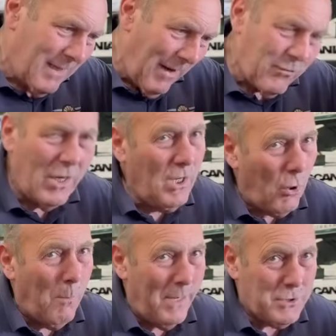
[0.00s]
That's a
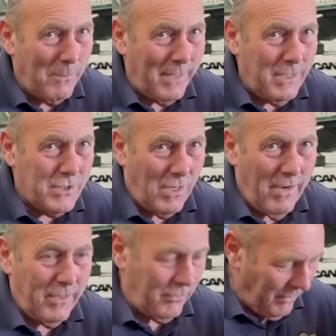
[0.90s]
little bit to be
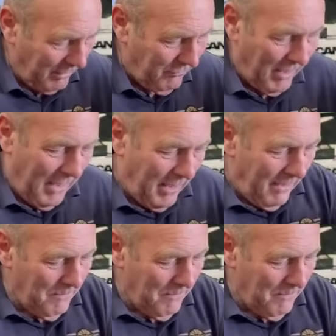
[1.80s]
desired, I think, really.